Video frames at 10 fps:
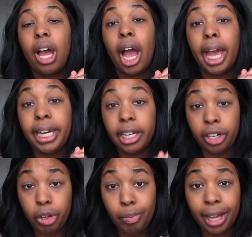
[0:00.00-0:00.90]
I need
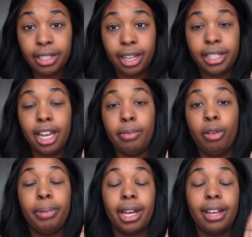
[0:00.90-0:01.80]
a new bedside
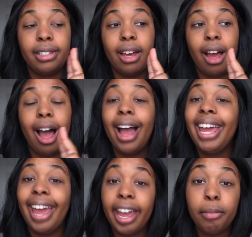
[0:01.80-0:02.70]
table because
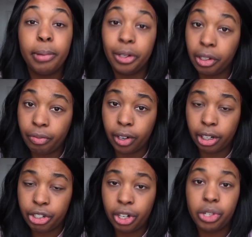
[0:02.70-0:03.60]
I hate building
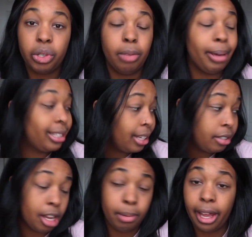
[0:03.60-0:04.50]
furniture. So the bedside
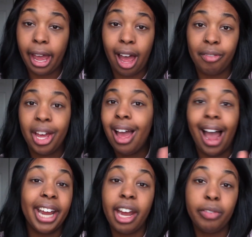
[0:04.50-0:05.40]
table I have,
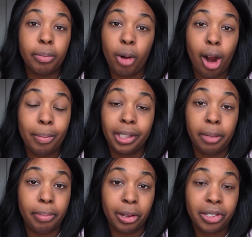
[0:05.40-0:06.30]
I never
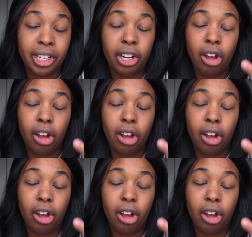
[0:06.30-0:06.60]
properly built it.